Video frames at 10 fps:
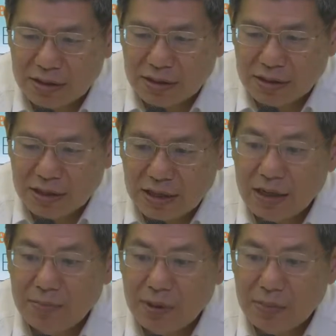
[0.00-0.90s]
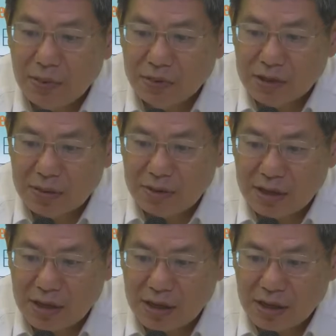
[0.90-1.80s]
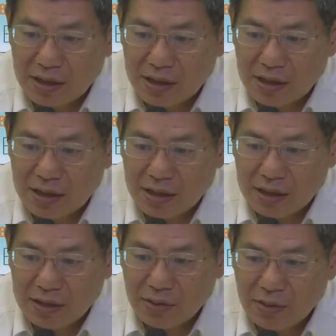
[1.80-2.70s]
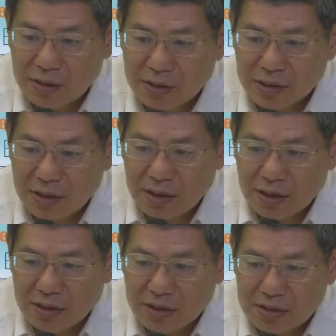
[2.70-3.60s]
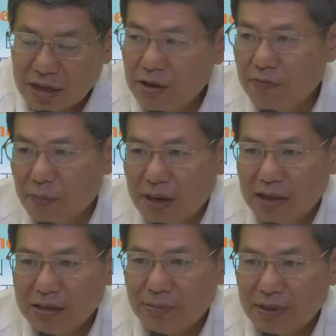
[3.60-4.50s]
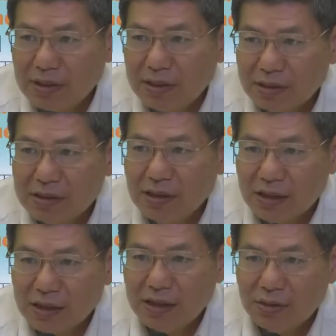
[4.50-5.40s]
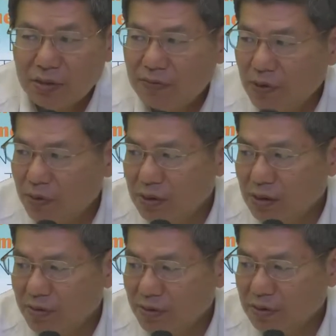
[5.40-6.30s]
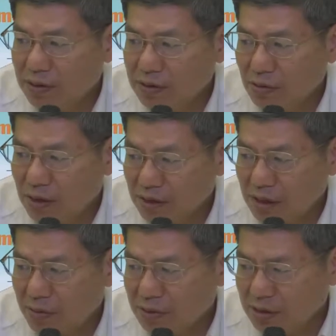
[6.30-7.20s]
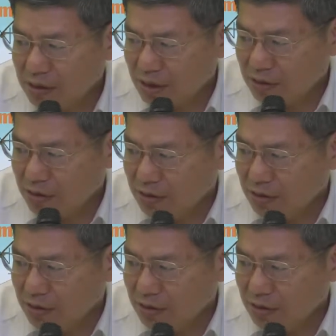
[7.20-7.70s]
killing people every day in the world. So thank you for participating in this, and I look forward for this roundtable discussion.